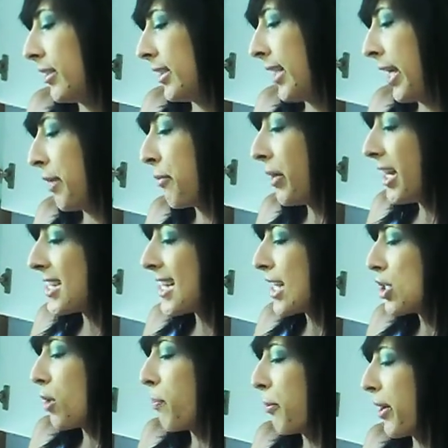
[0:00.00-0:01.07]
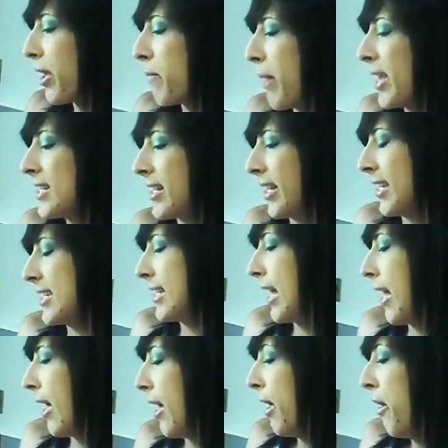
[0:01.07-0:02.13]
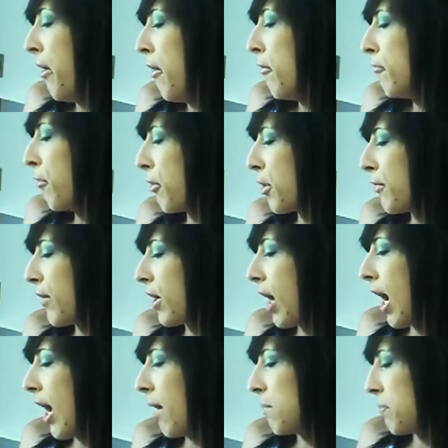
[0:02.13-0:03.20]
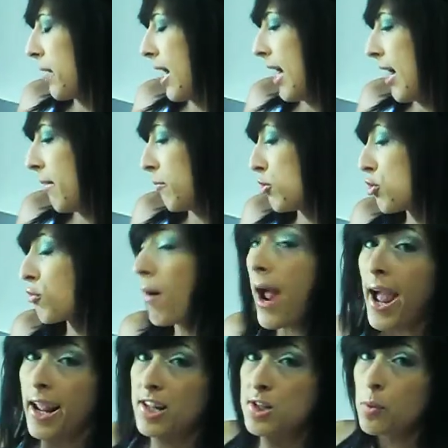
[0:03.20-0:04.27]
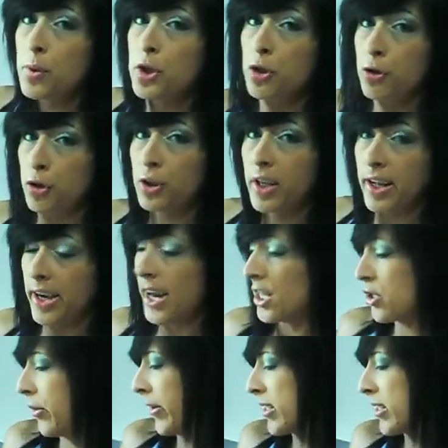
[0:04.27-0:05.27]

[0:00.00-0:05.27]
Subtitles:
the ingredients, it's actually pretty amazing. It's fourth of a cup dry, so when you cook it, it actually